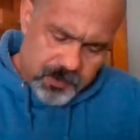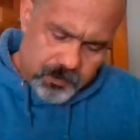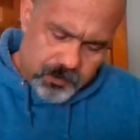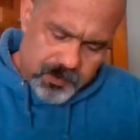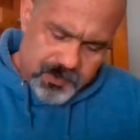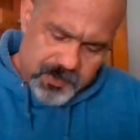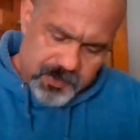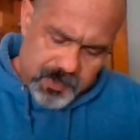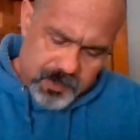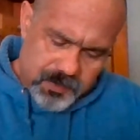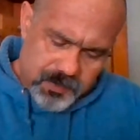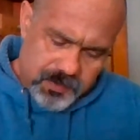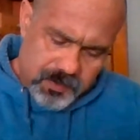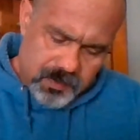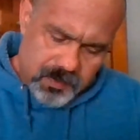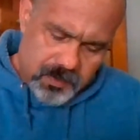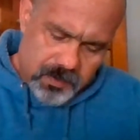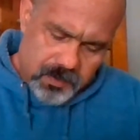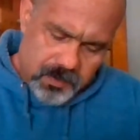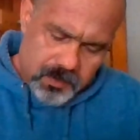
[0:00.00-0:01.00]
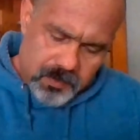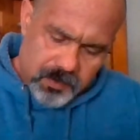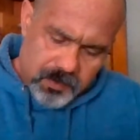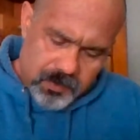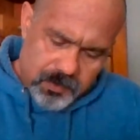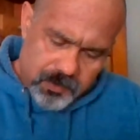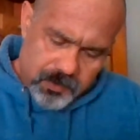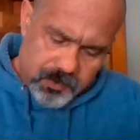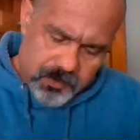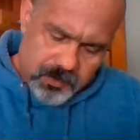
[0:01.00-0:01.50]
and resist,
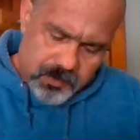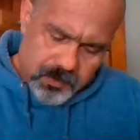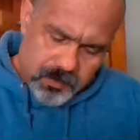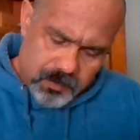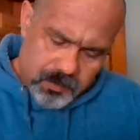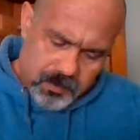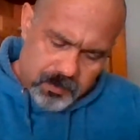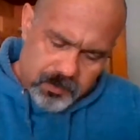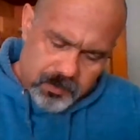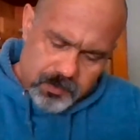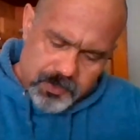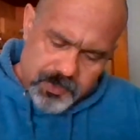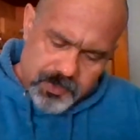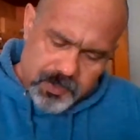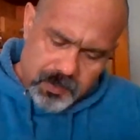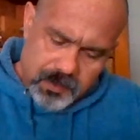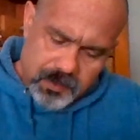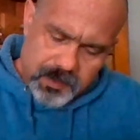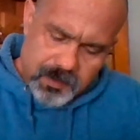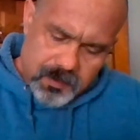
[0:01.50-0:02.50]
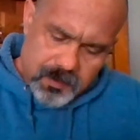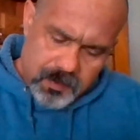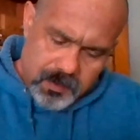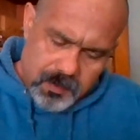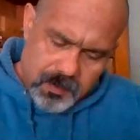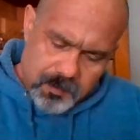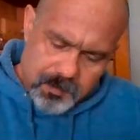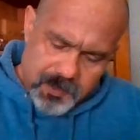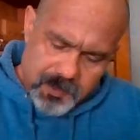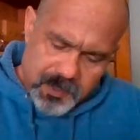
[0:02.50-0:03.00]
you shall
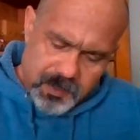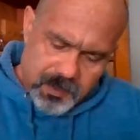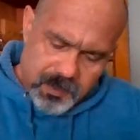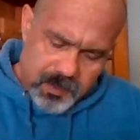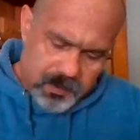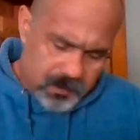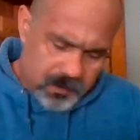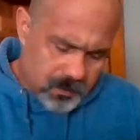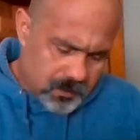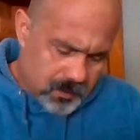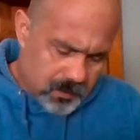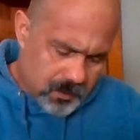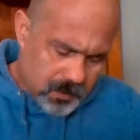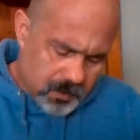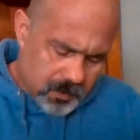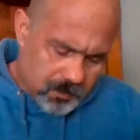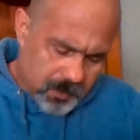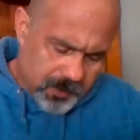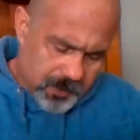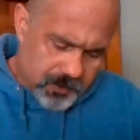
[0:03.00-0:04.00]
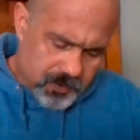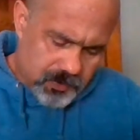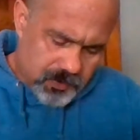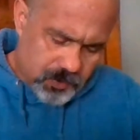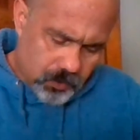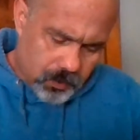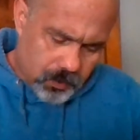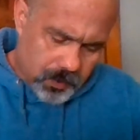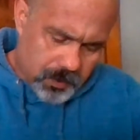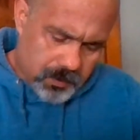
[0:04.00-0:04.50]
be eaten by the
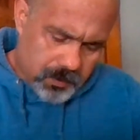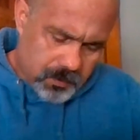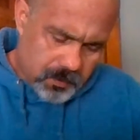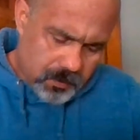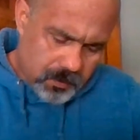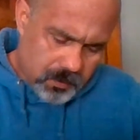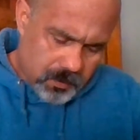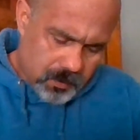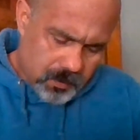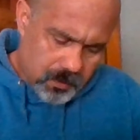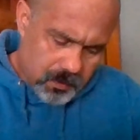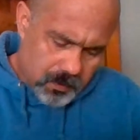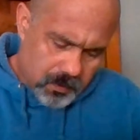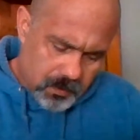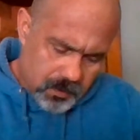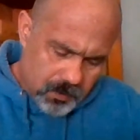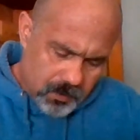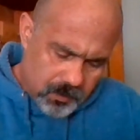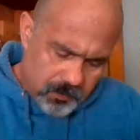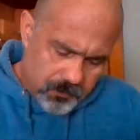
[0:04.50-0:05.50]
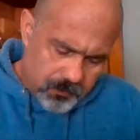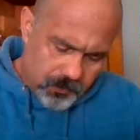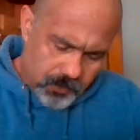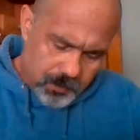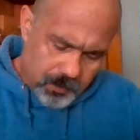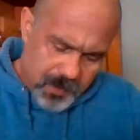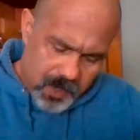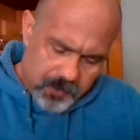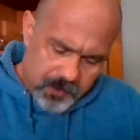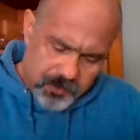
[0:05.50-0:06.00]
sword. For
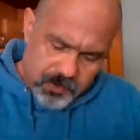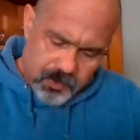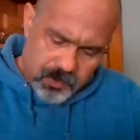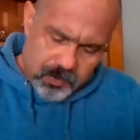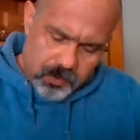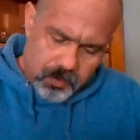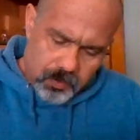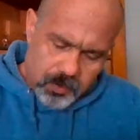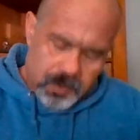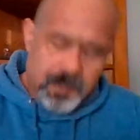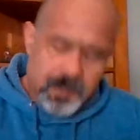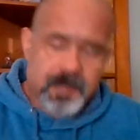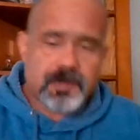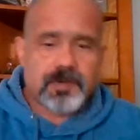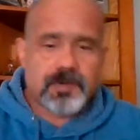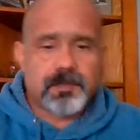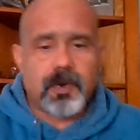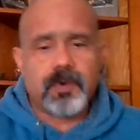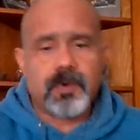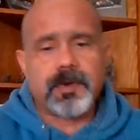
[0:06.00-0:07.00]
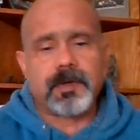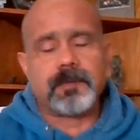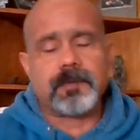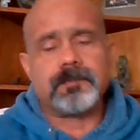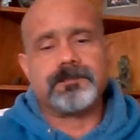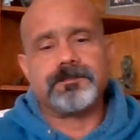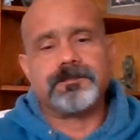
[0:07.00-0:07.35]
the mouth of the Lord has spoken."